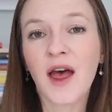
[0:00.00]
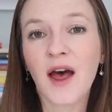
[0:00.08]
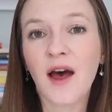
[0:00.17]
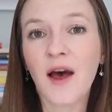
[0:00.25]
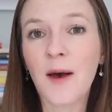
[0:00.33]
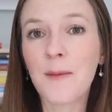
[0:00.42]

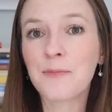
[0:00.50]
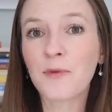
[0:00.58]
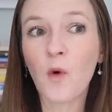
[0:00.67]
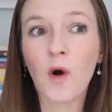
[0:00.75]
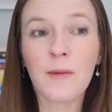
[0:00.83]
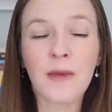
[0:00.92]
Um,
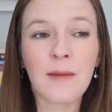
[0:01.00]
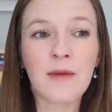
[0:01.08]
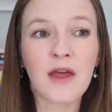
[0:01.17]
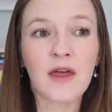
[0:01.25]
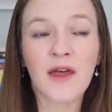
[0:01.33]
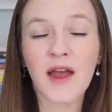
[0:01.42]
or
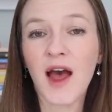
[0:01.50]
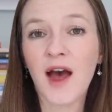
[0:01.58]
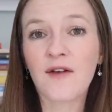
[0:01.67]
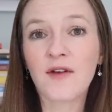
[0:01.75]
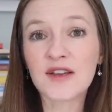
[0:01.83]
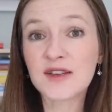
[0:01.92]
maybe they
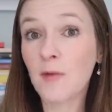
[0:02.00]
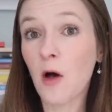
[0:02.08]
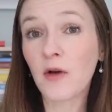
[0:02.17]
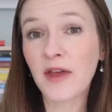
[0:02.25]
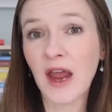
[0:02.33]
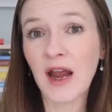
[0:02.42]
have a
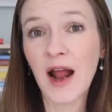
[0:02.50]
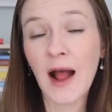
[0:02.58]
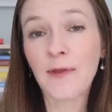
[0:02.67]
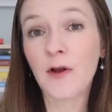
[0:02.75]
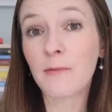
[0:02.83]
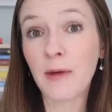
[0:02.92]
small gate
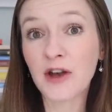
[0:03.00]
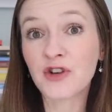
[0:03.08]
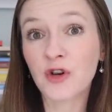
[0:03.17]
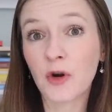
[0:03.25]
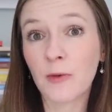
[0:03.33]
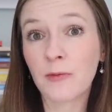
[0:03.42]
at their
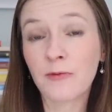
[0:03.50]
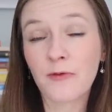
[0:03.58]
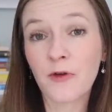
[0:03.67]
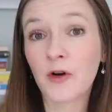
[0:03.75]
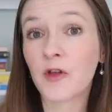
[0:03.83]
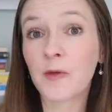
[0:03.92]
bedroom
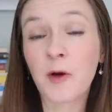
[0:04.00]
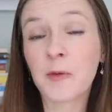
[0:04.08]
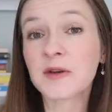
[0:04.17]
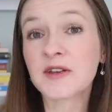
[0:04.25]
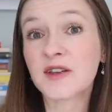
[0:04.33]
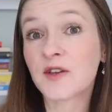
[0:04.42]
for the
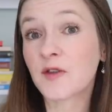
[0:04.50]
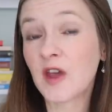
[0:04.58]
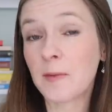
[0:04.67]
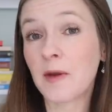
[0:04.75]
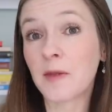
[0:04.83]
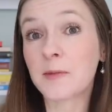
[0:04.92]
purposes of
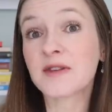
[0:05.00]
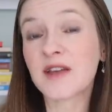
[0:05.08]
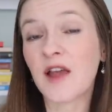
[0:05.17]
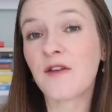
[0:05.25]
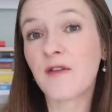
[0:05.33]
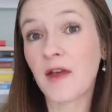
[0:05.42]
keeping them
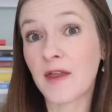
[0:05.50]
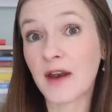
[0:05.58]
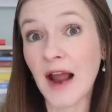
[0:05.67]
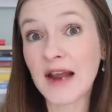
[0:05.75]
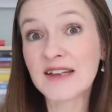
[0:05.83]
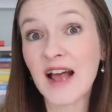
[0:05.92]
safe in the
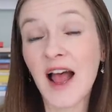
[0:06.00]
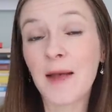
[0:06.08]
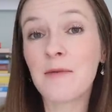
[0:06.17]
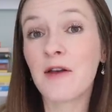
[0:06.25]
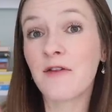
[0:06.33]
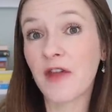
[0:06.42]

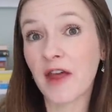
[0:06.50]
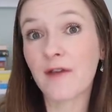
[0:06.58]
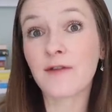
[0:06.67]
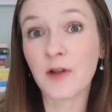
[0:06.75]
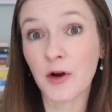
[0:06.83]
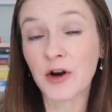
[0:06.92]
nighttime if they
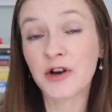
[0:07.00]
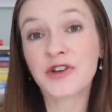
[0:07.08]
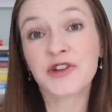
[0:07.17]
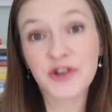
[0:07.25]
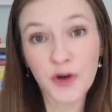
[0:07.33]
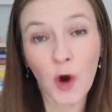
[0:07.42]
have learned
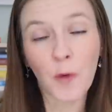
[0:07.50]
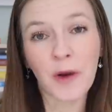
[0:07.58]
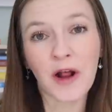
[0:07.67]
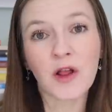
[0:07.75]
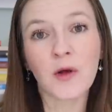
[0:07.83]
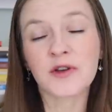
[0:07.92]
to open
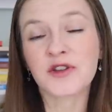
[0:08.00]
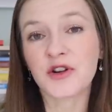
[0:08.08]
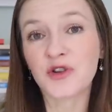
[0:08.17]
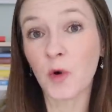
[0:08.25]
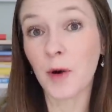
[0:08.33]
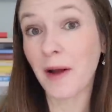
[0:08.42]
and close their
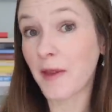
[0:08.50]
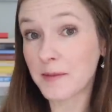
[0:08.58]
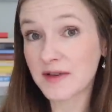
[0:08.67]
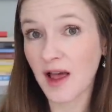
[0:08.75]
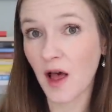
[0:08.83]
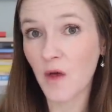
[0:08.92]
door by
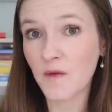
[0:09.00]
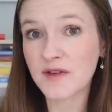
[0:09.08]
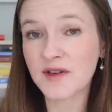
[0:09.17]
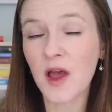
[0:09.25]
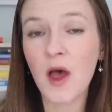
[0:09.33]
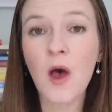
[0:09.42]

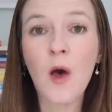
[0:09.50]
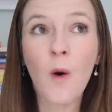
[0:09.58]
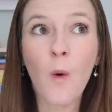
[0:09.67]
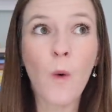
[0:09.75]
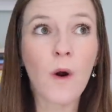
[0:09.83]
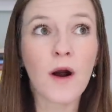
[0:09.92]
themselves
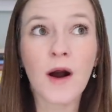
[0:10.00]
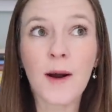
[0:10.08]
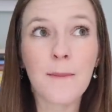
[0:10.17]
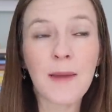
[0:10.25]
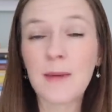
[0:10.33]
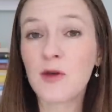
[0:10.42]

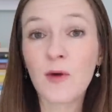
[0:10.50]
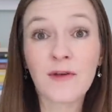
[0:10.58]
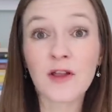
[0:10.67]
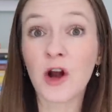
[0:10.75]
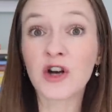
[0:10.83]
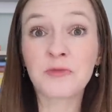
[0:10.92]
or maybe you have a
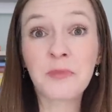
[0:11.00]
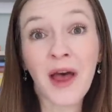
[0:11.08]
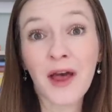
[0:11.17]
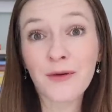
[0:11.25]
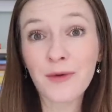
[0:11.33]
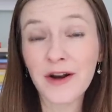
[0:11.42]
large
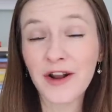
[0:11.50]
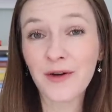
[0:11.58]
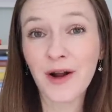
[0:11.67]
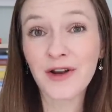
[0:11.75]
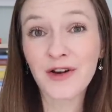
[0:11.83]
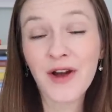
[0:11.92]
pet running
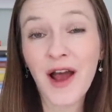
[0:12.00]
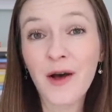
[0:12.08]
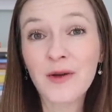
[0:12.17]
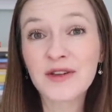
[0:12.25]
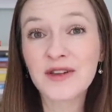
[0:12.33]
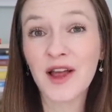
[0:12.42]
around your
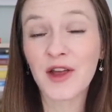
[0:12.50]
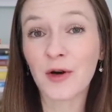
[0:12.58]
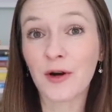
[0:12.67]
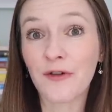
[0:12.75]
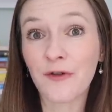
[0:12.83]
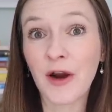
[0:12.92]
house that
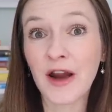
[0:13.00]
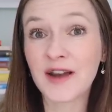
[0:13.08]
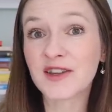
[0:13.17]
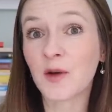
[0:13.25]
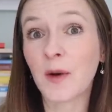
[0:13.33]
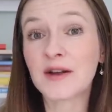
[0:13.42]
you're afraid
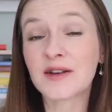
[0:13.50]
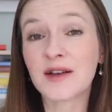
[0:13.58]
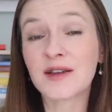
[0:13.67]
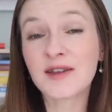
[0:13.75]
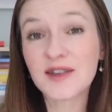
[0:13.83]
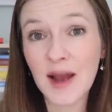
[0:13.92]
is going
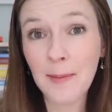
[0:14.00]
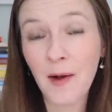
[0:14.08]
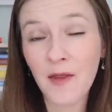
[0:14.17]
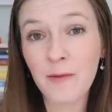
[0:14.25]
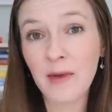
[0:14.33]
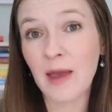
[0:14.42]
to step
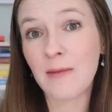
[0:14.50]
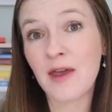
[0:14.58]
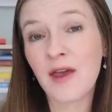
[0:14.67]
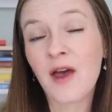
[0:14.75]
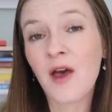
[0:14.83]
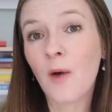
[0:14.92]
on the
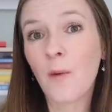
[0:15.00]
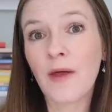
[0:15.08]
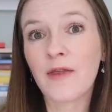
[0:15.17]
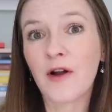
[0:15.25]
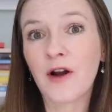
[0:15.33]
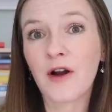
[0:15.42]
baby
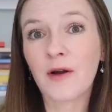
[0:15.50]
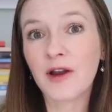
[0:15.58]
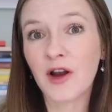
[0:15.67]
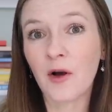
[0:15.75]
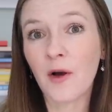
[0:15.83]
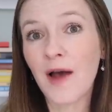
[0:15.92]
when they're,
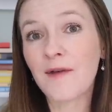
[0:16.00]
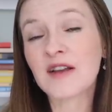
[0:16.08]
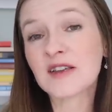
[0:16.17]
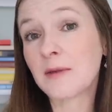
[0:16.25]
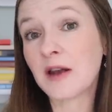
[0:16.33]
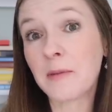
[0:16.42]
you know, having
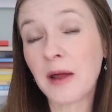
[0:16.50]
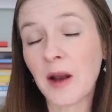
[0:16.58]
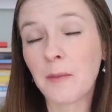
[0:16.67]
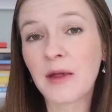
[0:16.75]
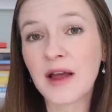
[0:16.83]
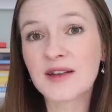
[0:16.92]
some
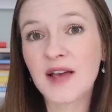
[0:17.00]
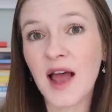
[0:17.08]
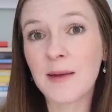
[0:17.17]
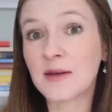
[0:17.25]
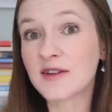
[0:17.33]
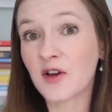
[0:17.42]
independent
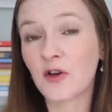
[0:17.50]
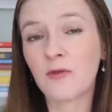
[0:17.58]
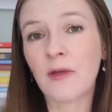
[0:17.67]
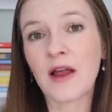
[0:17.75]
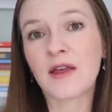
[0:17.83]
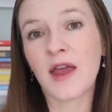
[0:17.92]
playtime. And so you
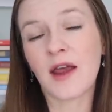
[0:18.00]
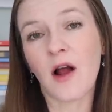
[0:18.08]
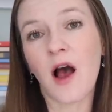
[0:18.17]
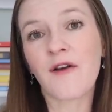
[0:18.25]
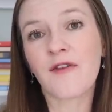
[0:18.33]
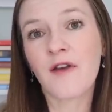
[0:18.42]
might gate
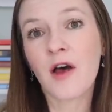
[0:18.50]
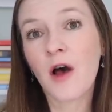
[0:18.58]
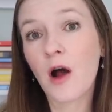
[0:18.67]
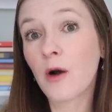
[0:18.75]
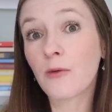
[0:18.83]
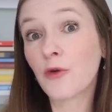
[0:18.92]
off
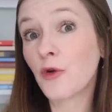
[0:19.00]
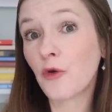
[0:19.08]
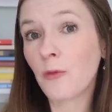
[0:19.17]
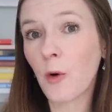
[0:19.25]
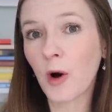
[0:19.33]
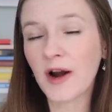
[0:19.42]
a
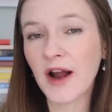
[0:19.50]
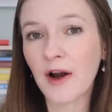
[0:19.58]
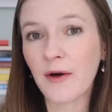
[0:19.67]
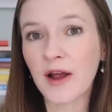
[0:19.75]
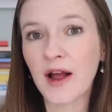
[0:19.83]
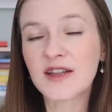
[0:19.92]
room or an
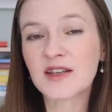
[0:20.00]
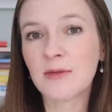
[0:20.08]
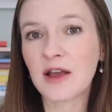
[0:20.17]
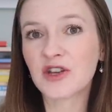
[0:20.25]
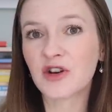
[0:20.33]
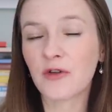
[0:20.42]
area to
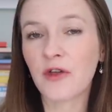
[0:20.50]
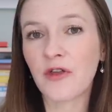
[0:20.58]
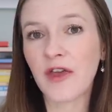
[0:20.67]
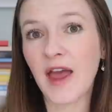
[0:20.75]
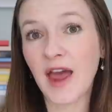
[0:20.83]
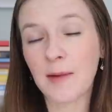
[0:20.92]
make sure that
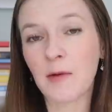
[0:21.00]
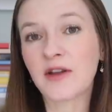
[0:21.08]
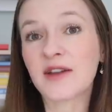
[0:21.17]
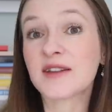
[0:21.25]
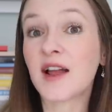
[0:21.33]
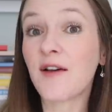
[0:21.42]
the animal
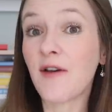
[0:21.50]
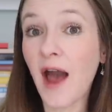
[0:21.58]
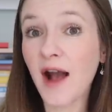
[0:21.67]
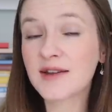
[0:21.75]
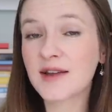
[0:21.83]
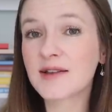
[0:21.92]
doesn't have
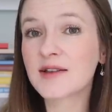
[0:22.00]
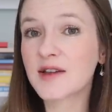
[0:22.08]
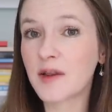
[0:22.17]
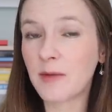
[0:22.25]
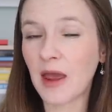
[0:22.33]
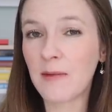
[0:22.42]
access to
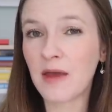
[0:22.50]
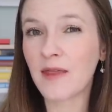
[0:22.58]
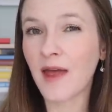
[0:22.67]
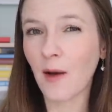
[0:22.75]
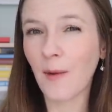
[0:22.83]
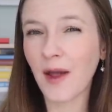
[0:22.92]
the baby in
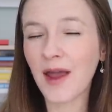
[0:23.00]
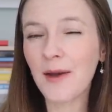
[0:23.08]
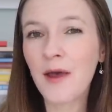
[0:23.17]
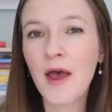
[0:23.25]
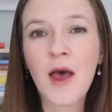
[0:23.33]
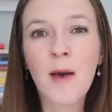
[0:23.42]
that way.
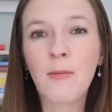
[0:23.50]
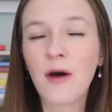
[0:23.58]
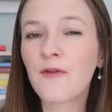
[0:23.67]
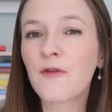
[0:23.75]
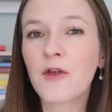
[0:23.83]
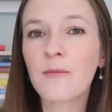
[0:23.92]

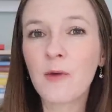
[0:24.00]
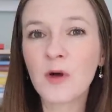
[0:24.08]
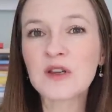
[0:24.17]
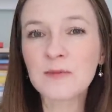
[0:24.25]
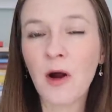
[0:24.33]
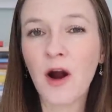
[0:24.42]
But for the
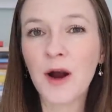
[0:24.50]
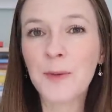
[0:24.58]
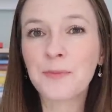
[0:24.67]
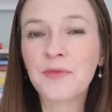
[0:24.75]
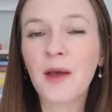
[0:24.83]
most part,